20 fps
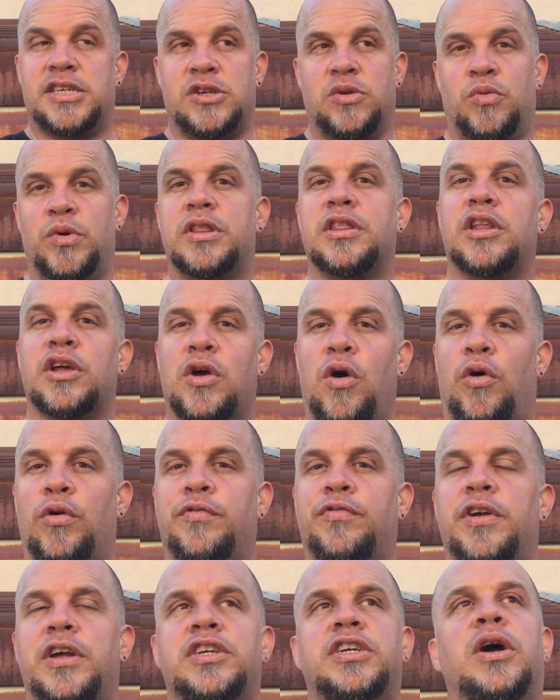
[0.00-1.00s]
So with the
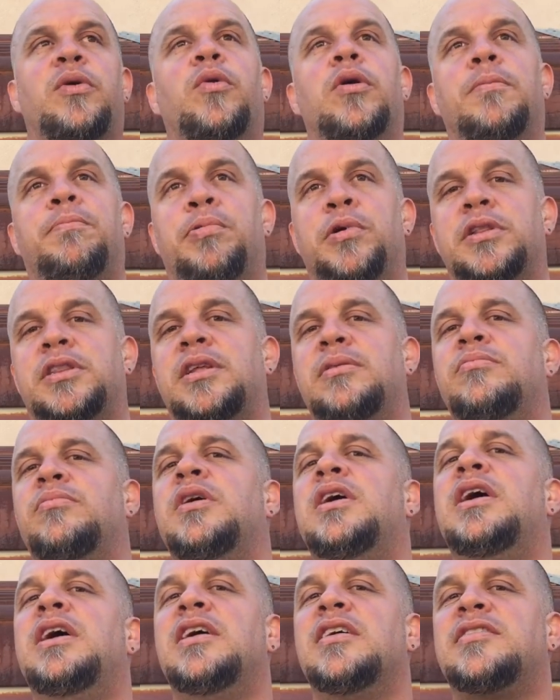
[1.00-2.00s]
goldfish, I want to put them
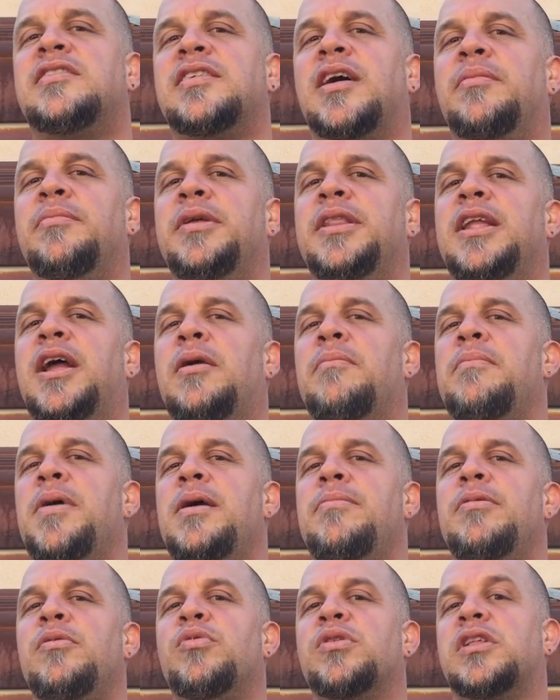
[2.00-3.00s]
some in there,
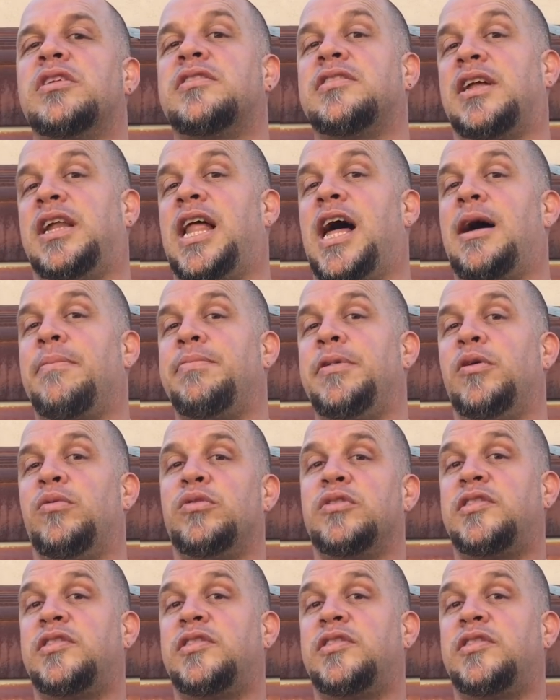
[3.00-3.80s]
maybe with the tilapia.